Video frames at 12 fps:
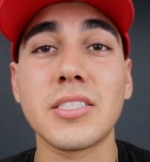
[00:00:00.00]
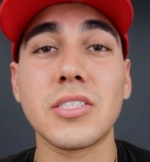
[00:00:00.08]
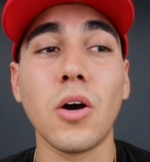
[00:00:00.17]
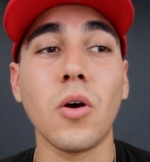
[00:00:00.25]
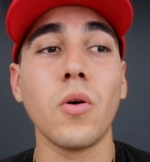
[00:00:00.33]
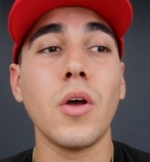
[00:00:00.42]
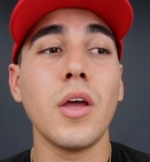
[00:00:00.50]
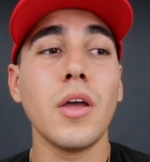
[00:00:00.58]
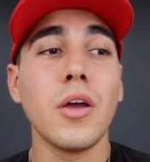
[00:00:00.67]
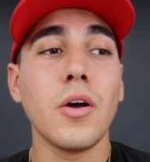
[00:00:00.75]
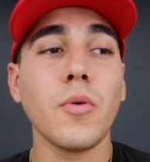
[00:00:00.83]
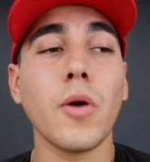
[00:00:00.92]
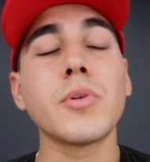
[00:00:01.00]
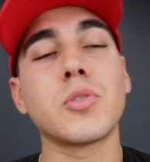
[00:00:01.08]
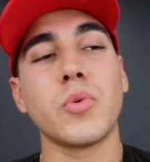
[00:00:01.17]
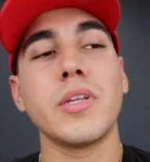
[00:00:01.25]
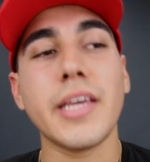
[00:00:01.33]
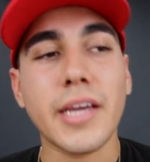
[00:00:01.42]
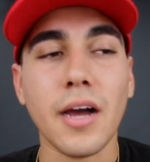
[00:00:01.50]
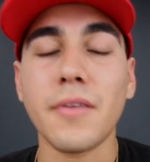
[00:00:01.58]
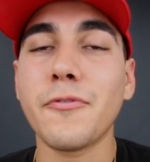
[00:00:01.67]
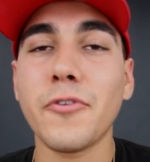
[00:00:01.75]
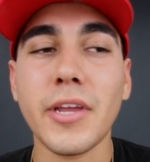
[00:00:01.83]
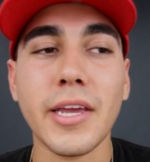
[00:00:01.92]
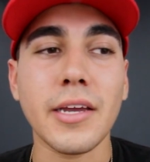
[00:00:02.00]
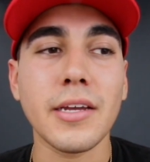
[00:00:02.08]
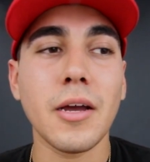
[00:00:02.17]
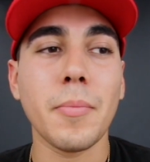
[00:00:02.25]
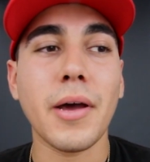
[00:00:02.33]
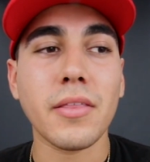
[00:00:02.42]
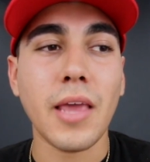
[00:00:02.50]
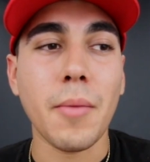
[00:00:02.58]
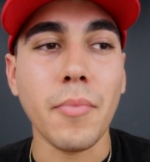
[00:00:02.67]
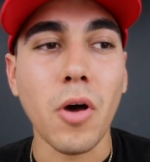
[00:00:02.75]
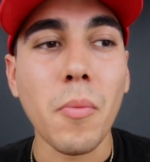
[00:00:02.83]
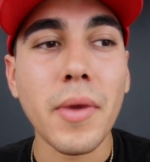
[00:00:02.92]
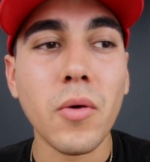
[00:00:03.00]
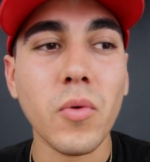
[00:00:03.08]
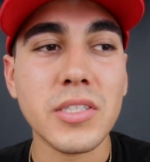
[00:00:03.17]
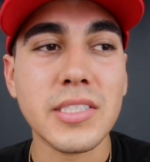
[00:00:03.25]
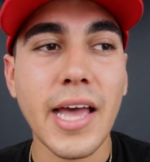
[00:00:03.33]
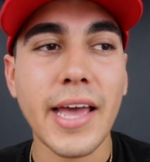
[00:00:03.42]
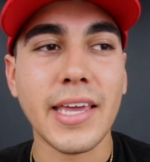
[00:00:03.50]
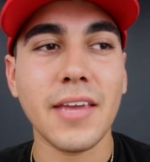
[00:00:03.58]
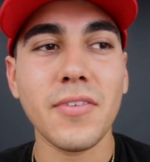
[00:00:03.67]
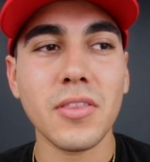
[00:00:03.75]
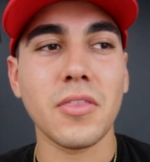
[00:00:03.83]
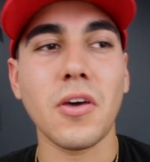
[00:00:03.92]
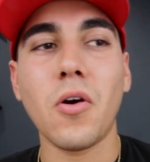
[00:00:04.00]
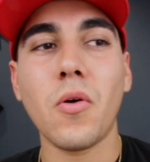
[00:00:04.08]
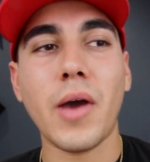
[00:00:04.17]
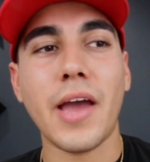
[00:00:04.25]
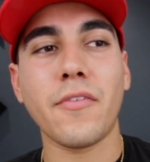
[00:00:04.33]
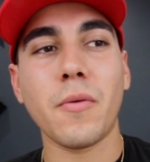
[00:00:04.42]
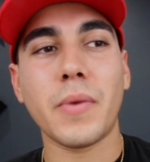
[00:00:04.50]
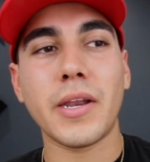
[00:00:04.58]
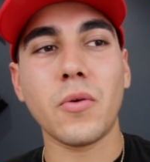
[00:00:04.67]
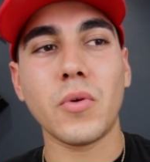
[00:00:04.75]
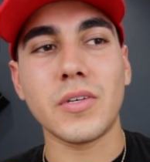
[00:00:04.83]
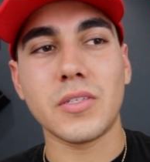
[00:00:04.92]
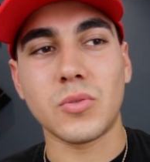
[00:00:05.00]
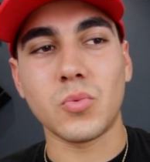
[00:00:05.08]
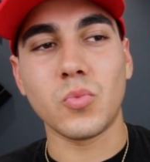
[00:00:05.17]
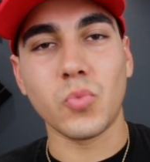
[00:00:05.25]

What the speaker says: So what was really comforting about that moment was that even though everybody was